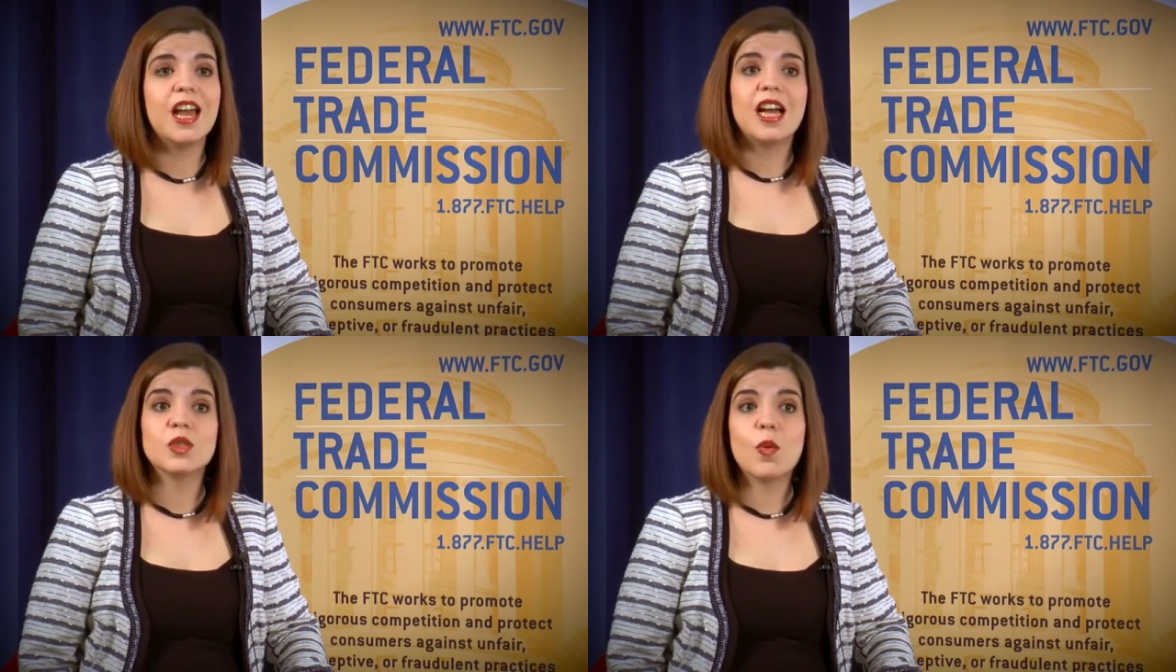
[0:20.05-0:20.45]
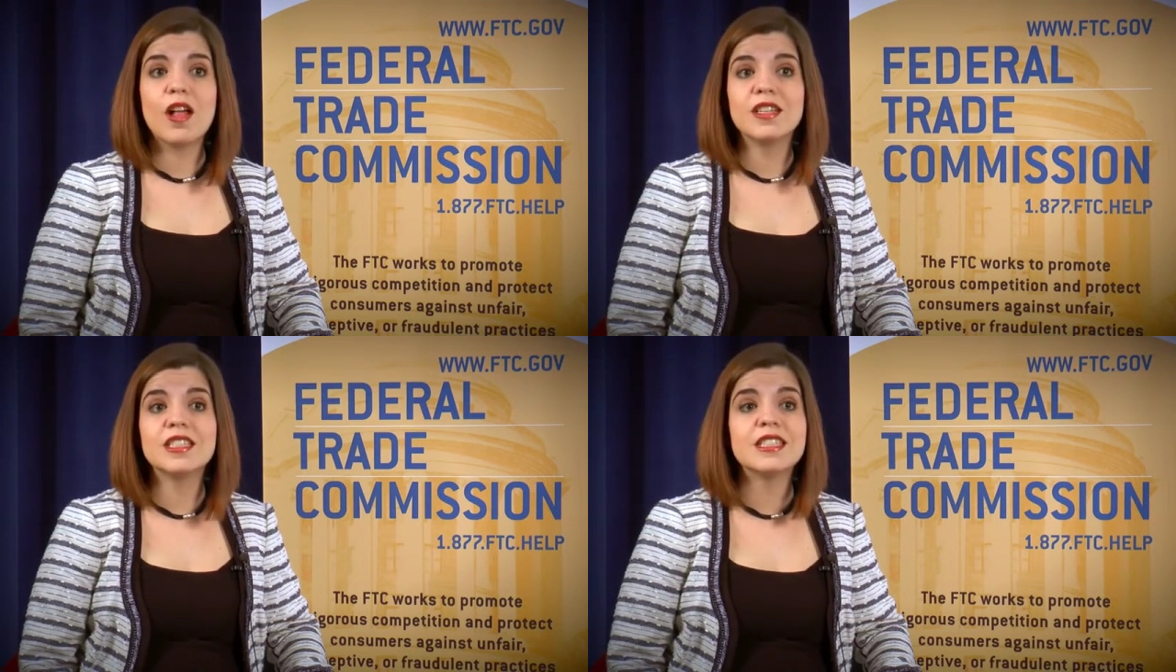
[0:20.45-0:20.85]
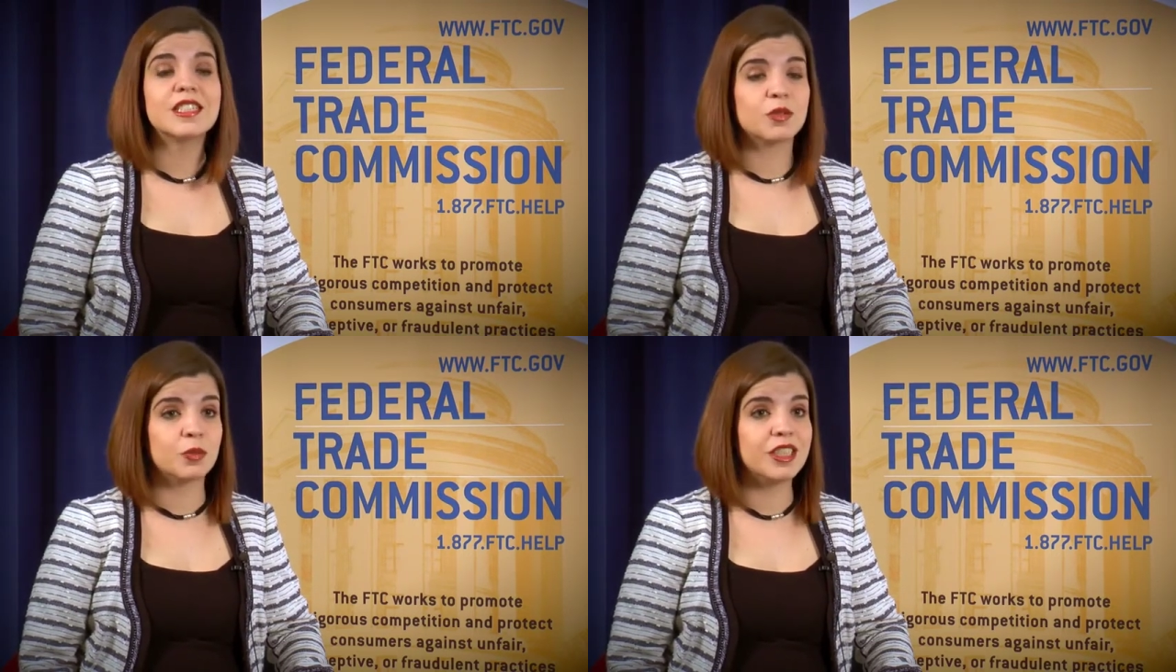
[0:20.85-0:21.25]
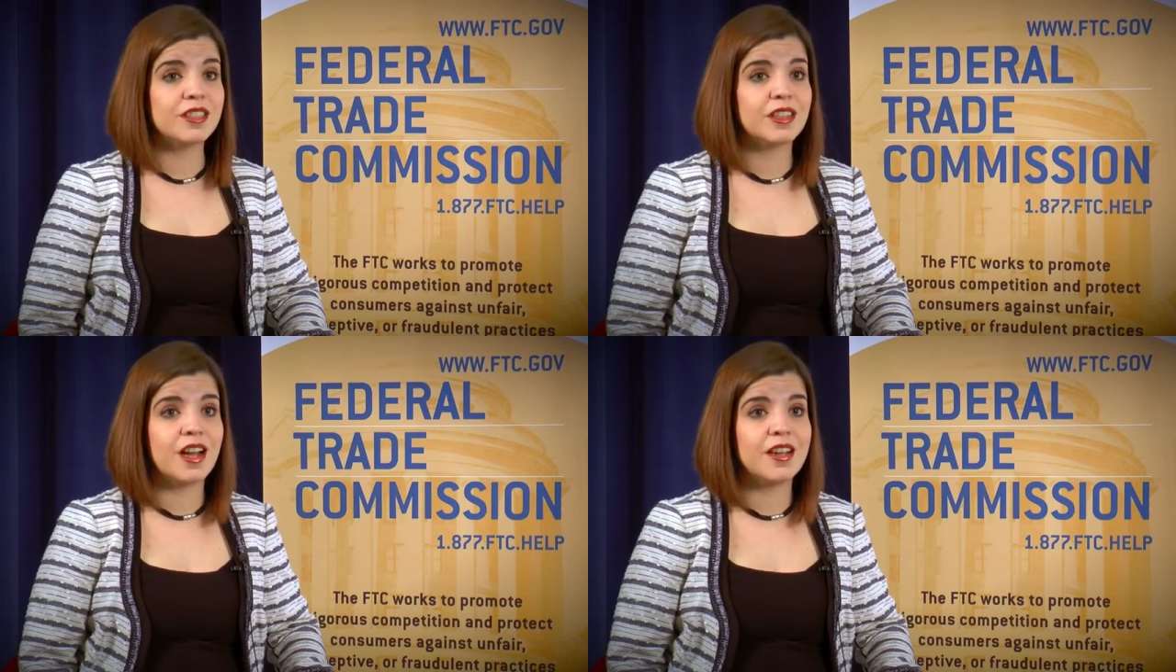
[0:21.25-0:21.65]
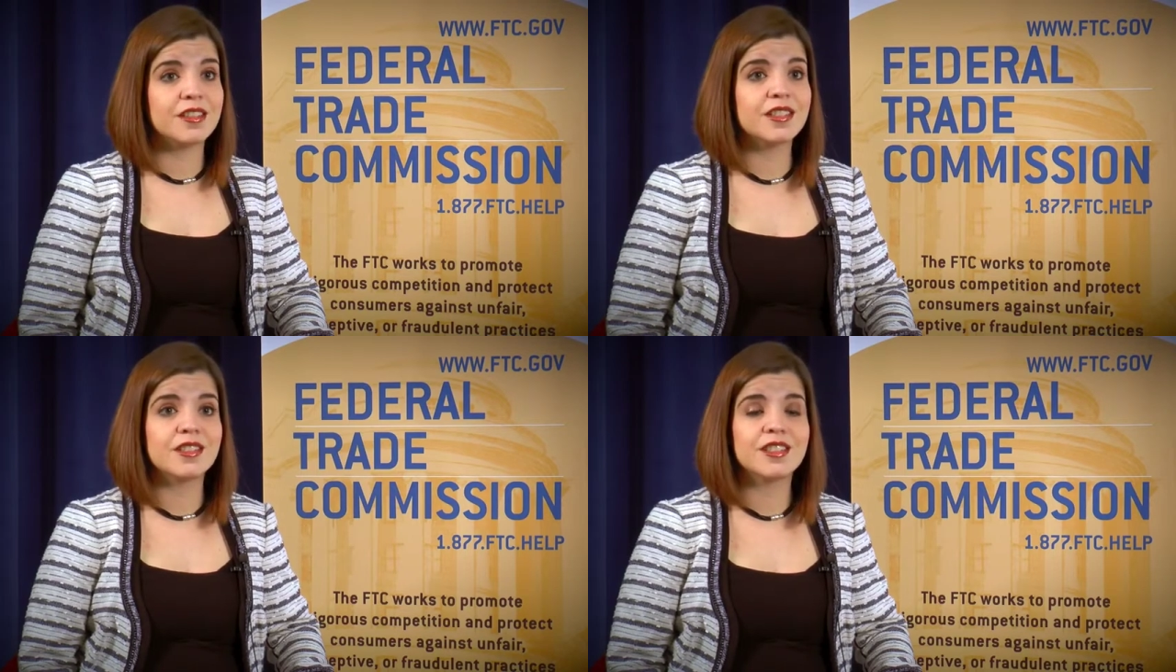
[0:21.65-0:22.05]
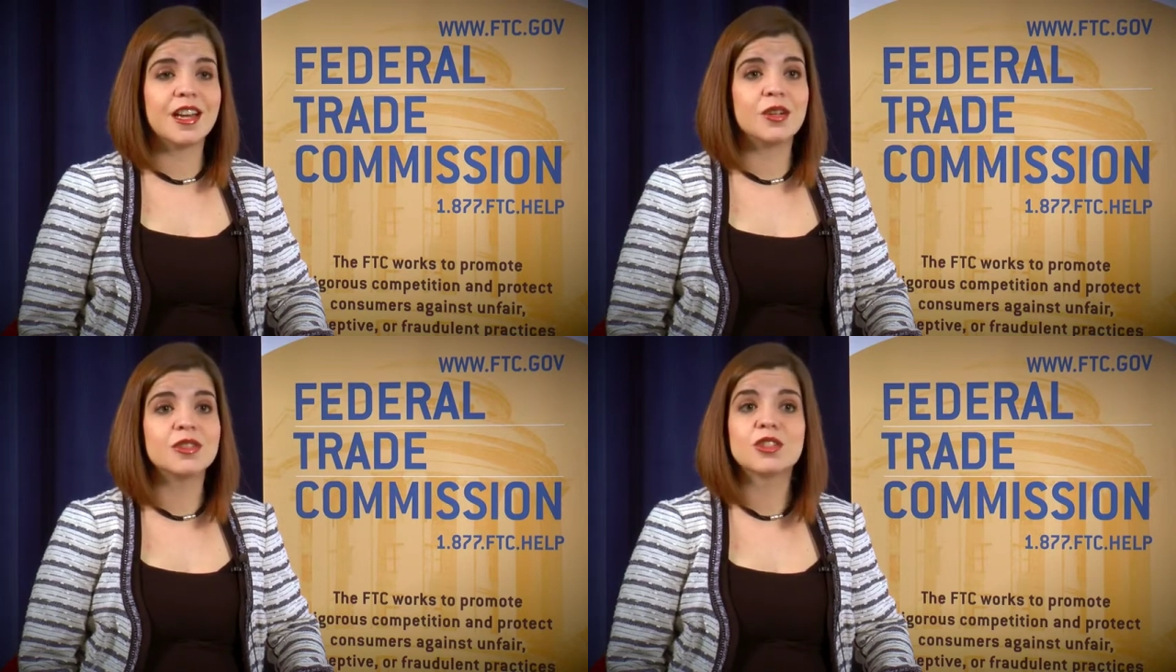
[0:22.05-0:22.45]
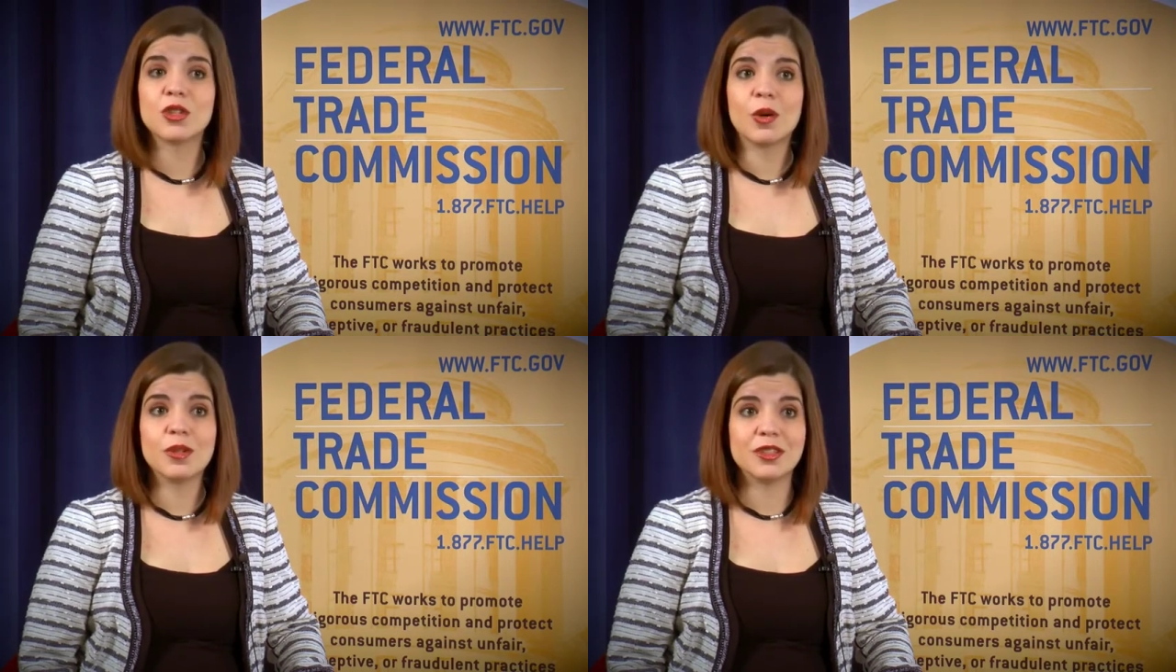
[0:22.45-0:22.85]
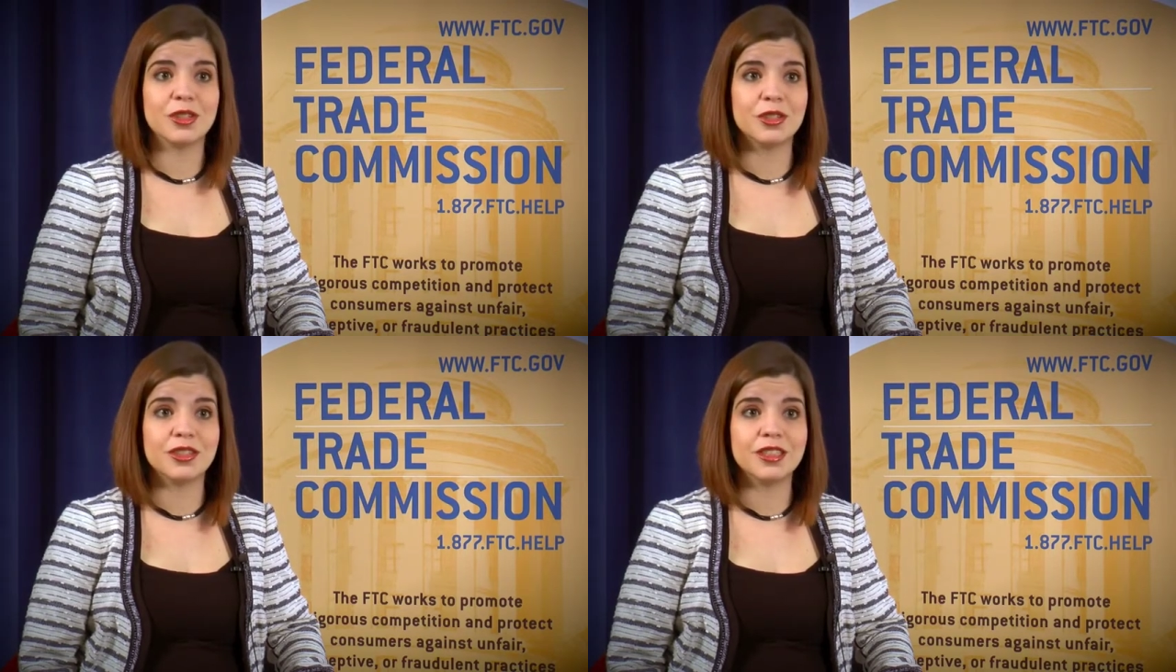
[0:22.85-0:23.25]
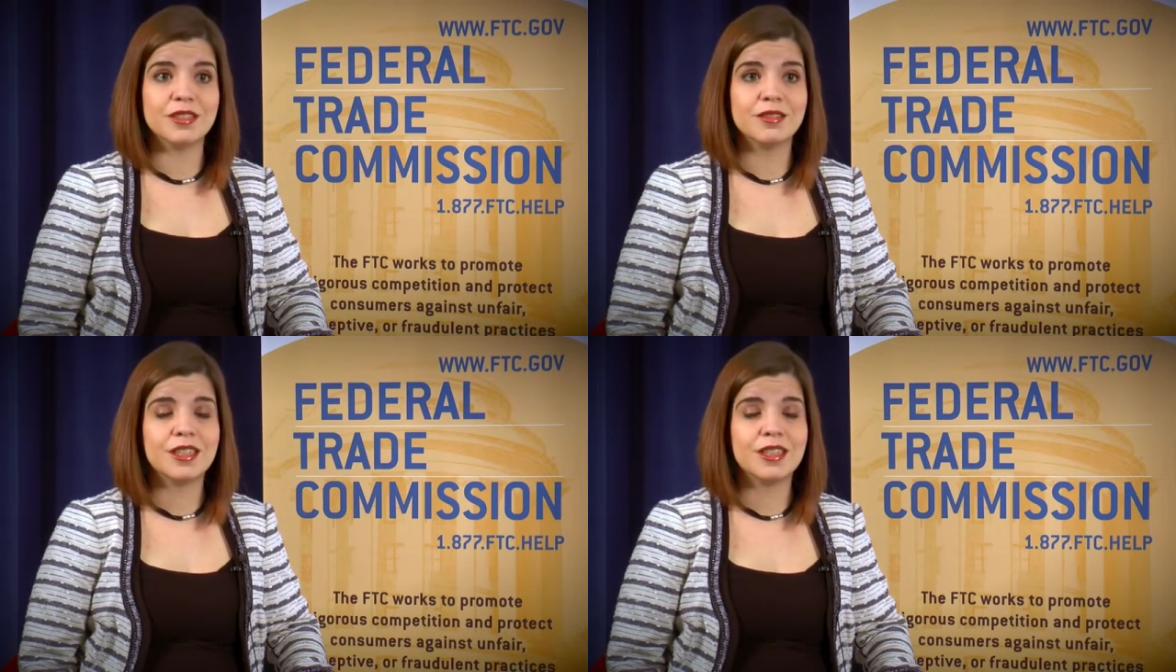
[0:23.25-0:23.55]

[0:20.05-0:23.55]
as well as its recent guidance entitled Start with Security.